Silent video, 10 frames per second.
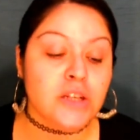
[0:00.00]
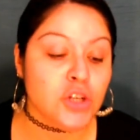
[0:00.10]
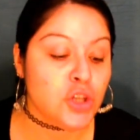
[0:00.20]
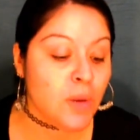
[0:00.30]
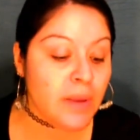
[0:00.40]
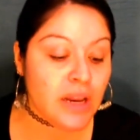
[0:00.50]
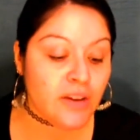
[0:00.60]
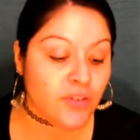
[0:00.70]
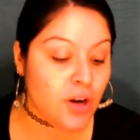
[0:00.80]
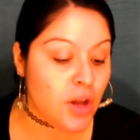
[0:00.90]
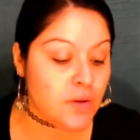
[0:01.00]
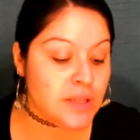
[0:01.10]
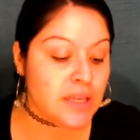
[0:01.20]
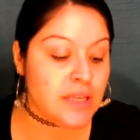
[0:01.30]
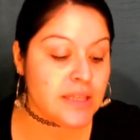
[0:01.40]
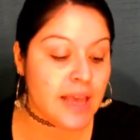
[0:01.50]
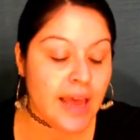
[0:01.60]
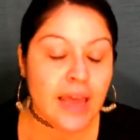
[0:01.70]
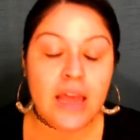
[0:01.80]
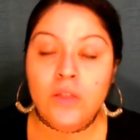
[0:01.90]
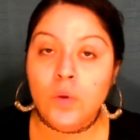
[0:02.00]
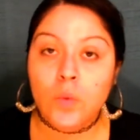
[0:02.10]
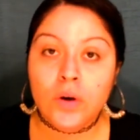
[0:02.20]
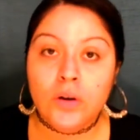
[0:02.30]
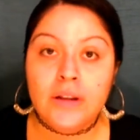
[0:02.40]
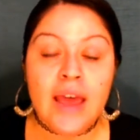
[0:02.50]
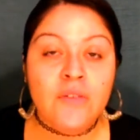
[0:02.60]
There's so many different noses in the world.